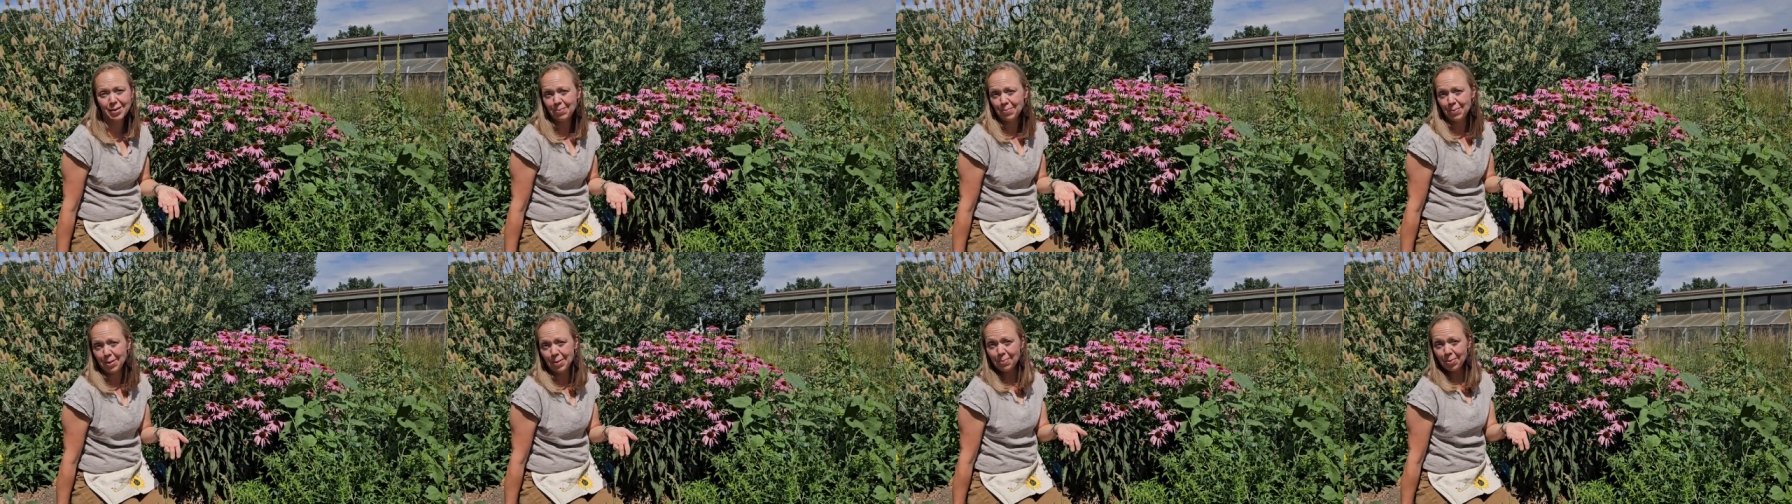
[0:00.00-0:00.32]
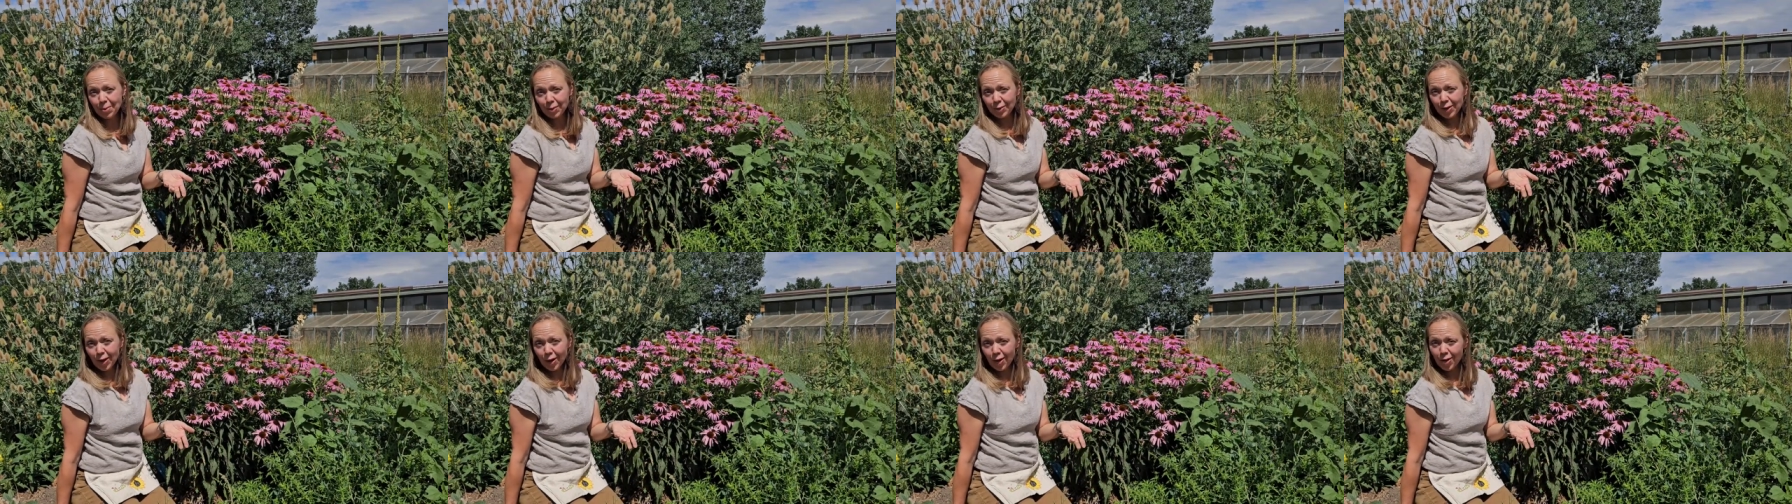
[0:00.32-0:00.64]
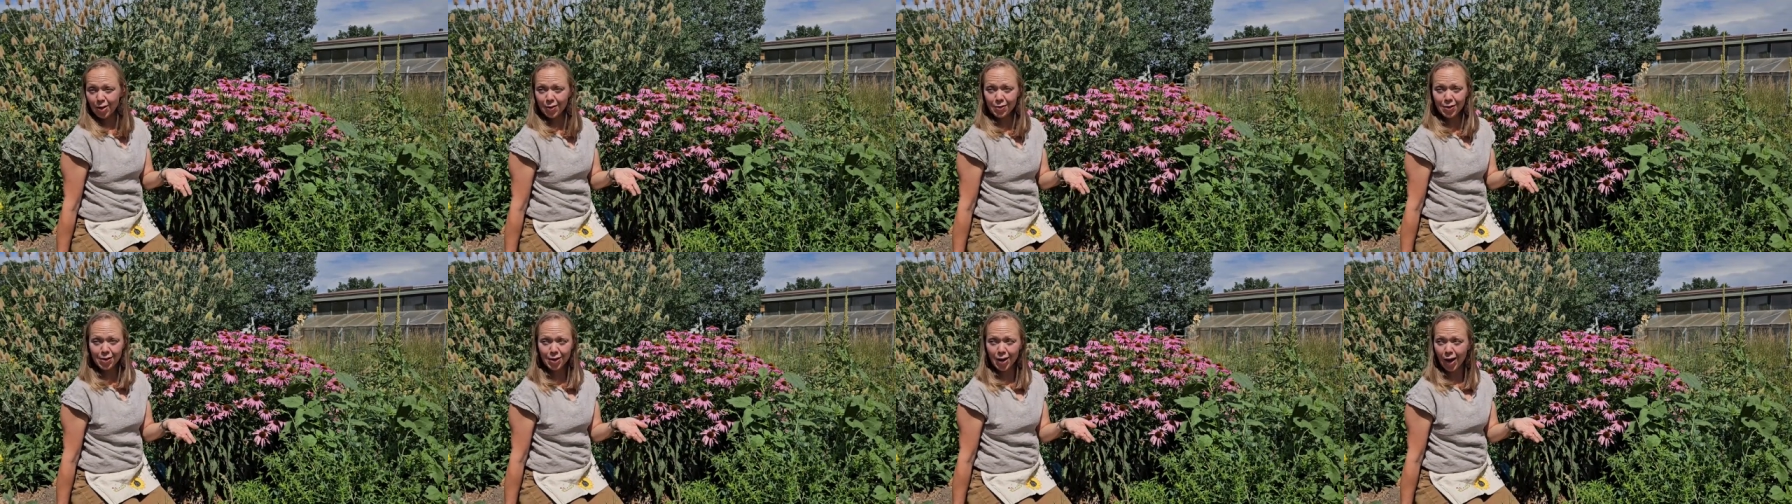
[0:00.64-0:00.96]
and people
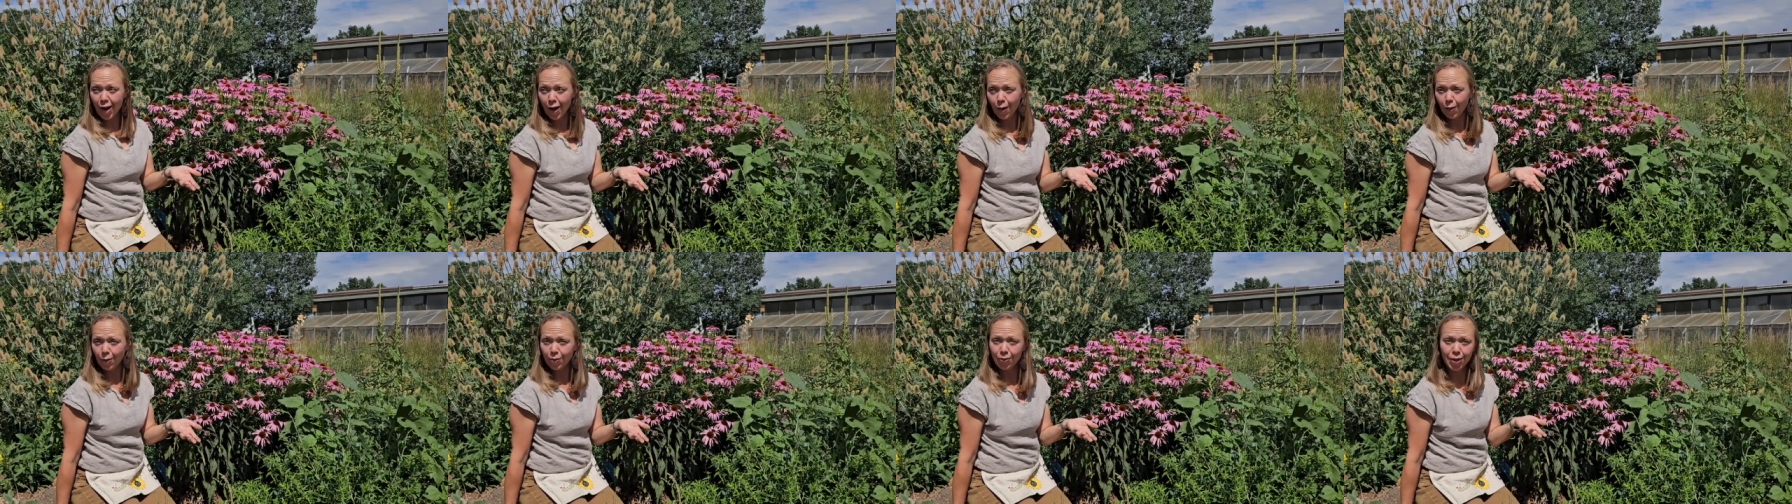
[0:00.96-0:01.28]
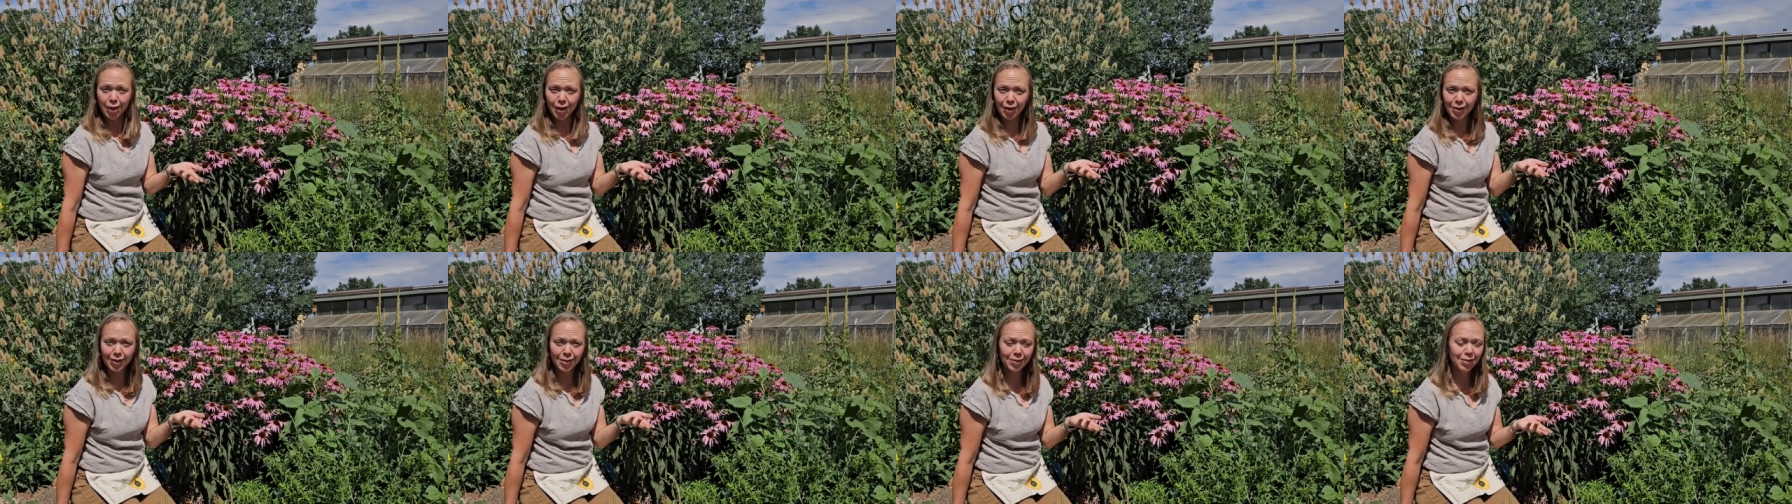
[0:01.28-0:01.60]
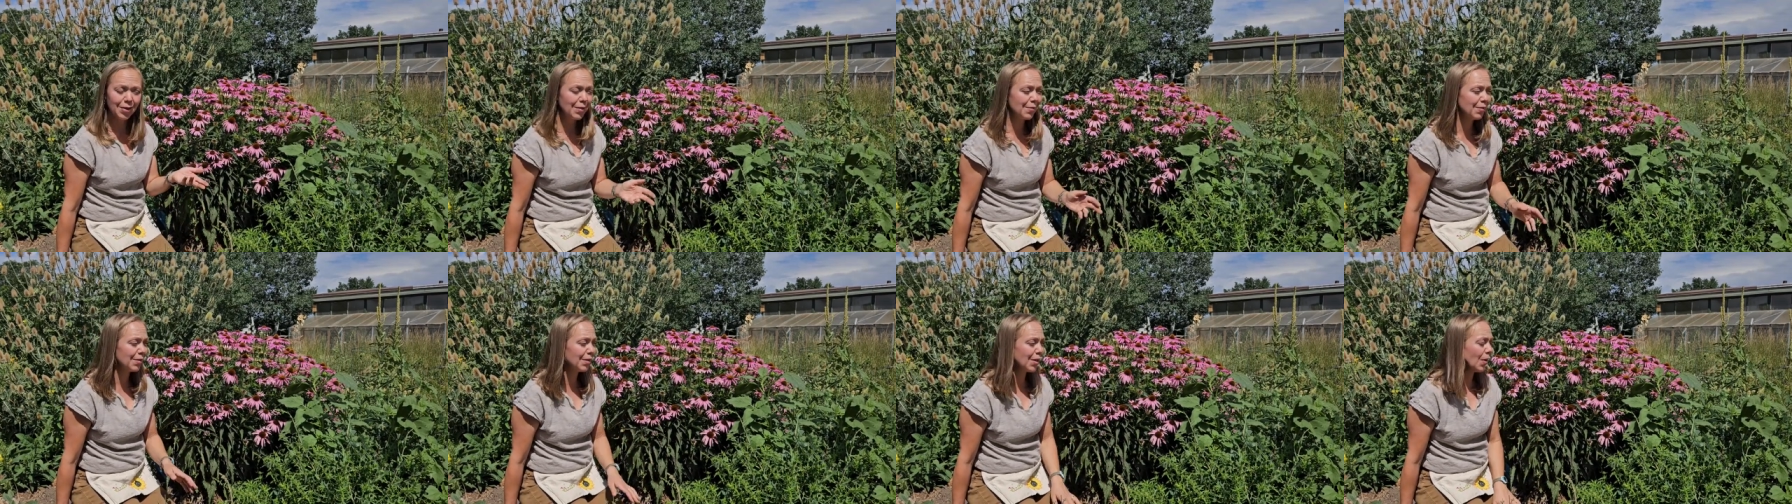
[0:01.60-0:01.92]
don't even know. They
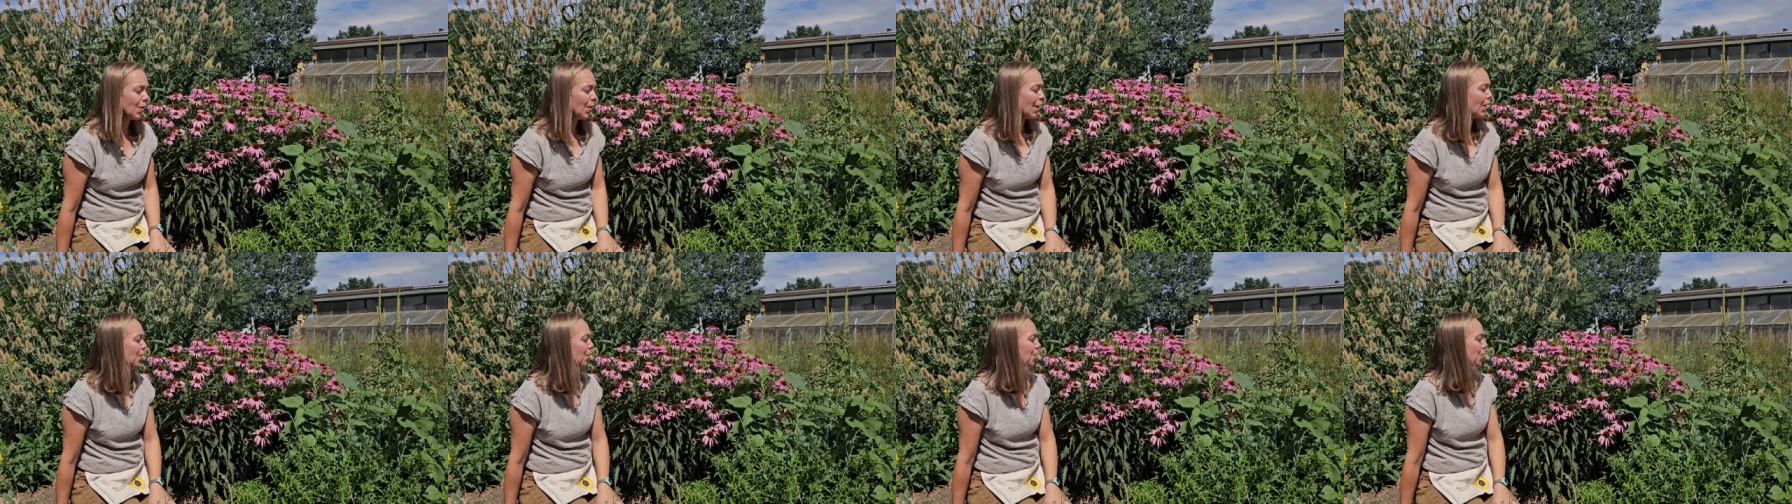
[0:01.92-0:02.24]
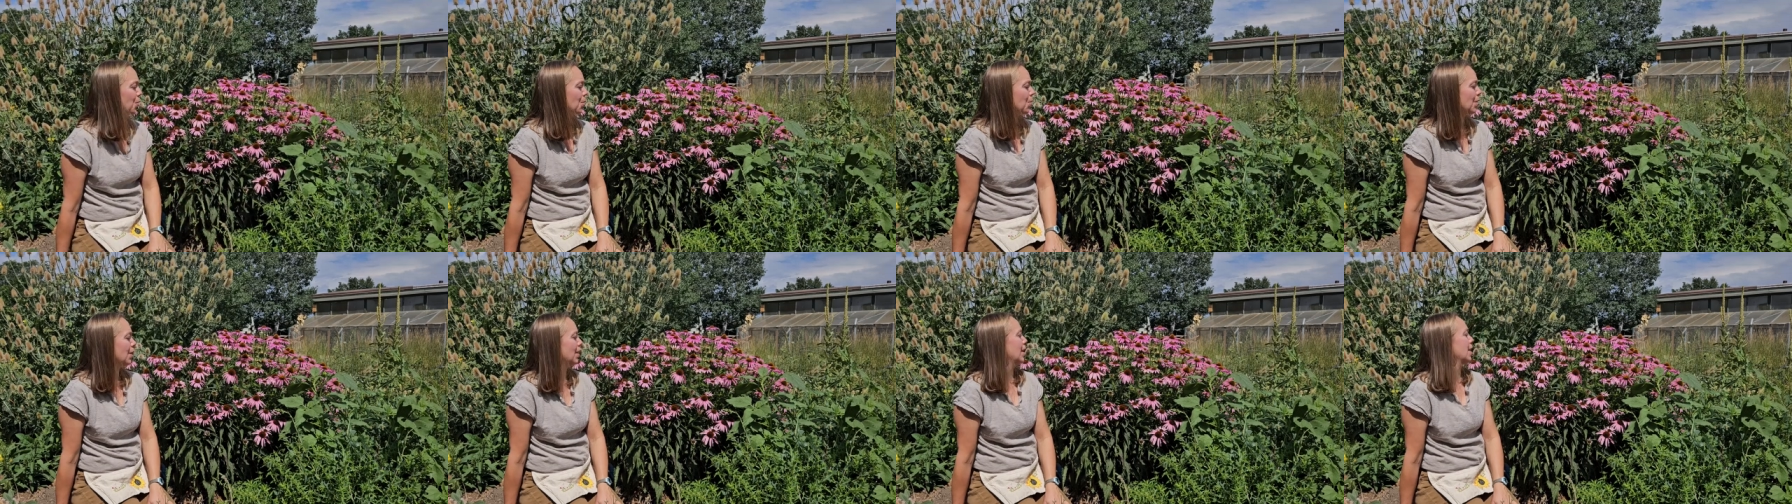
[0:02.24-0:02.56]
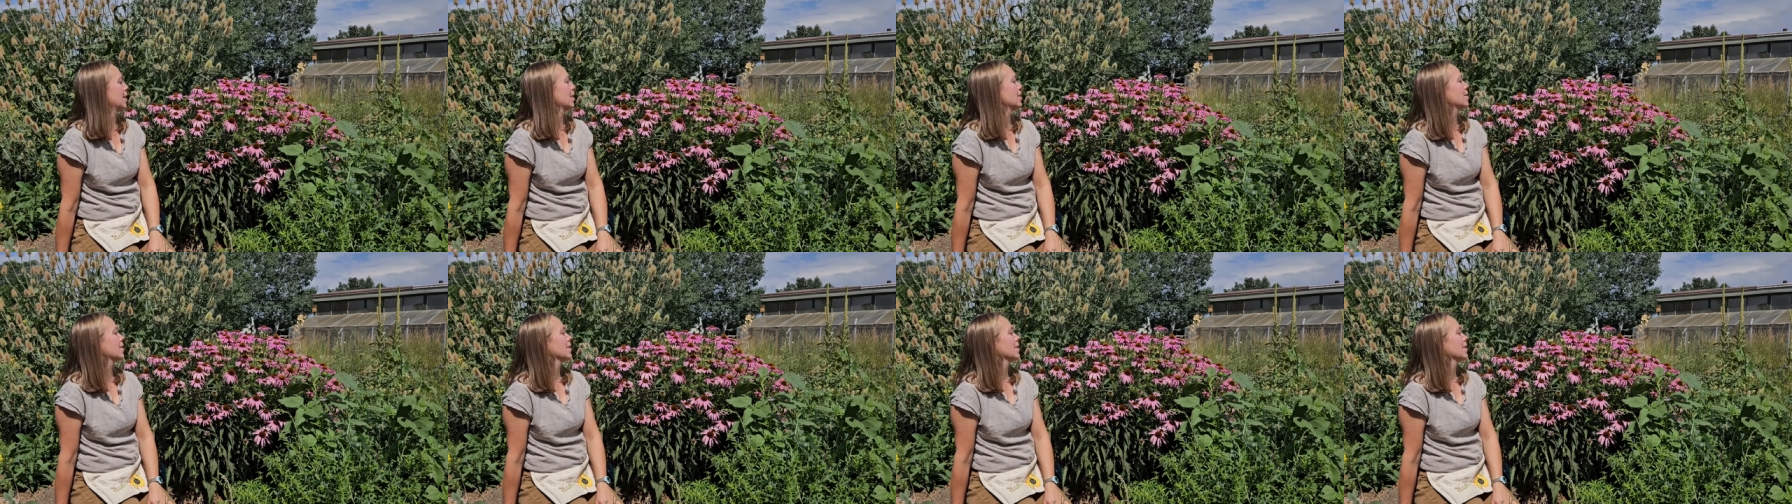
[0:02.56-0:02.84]
don't even know how cool it is.